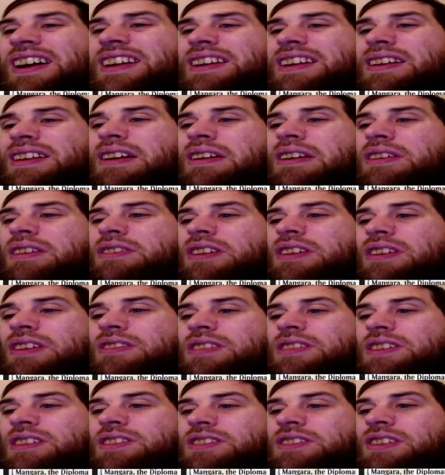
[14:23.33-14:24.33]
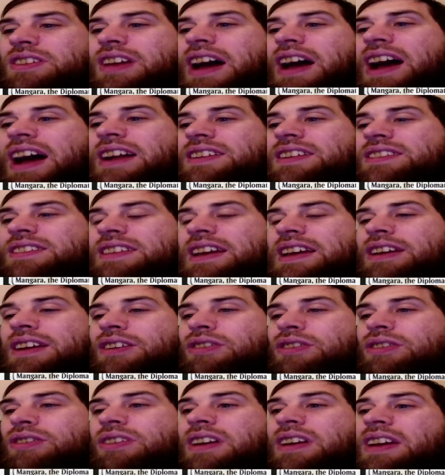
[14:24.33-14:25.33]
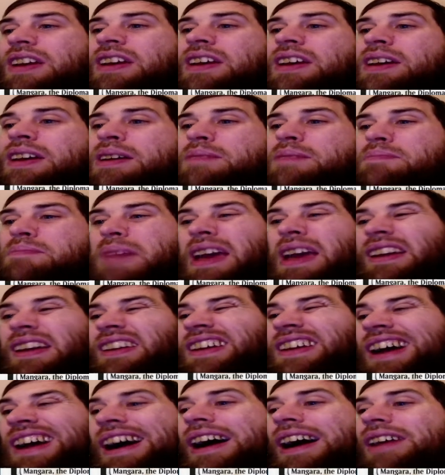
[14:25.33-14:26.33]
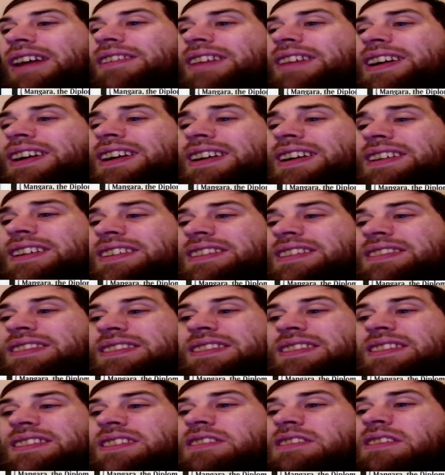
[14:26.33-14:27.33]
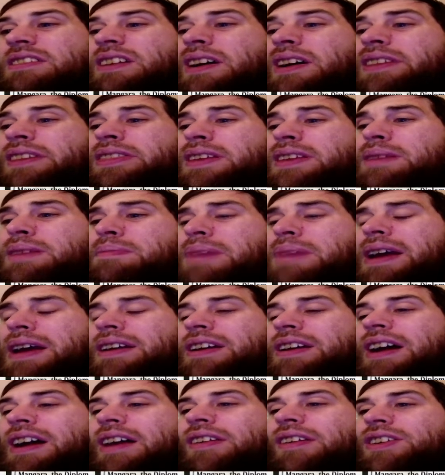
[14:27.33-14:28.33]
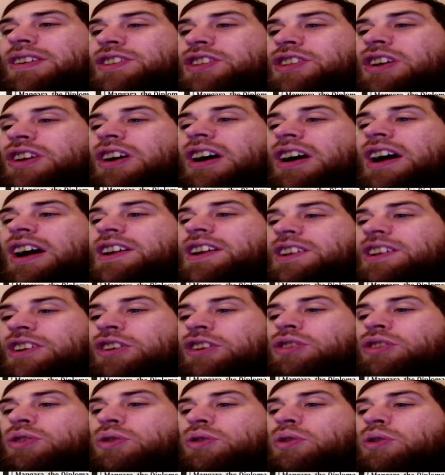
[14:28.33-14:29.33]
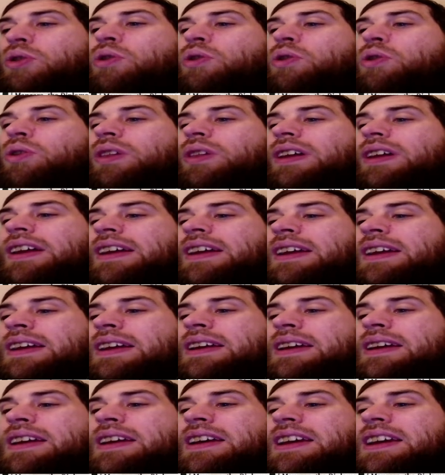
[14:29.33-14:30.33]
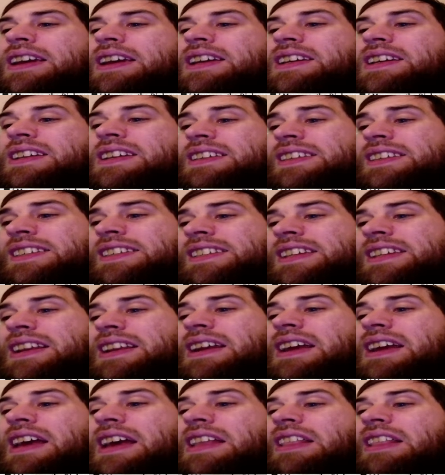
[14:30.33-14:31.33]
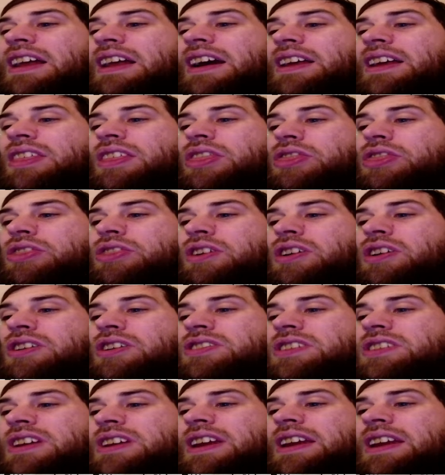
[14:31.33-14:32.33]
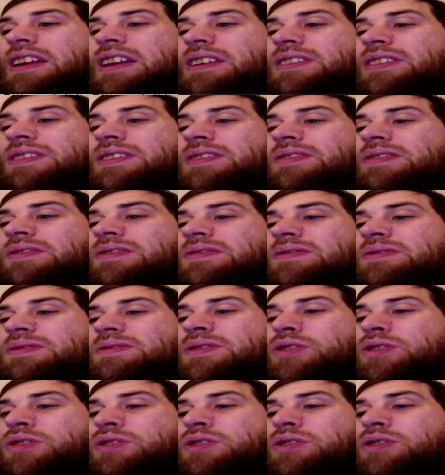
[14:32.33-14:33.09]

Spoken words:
don't know. I don't think Sagata's that good. Mangara. I think Mangara's kind of cool. He is sitting at $13